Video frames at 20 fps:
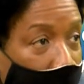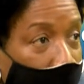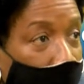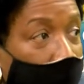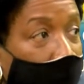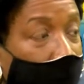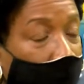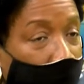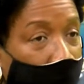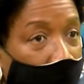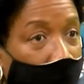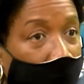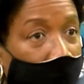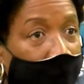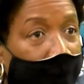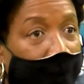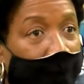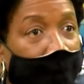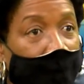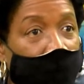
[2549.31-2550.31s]
We have
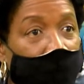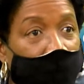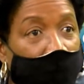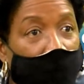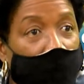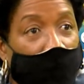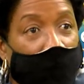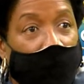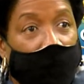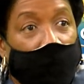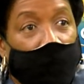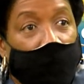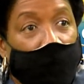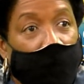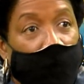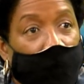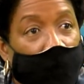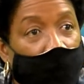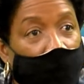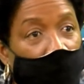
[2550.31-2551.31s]
seen ministers'
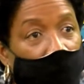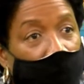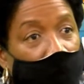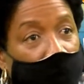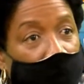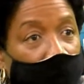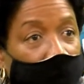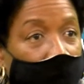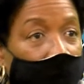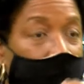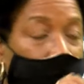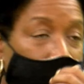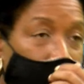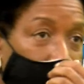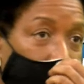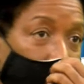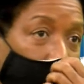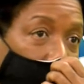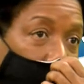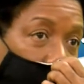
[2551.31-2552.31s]
vehicle driven
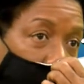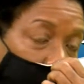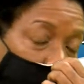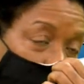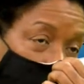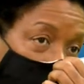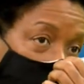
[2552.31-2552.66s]
into the sea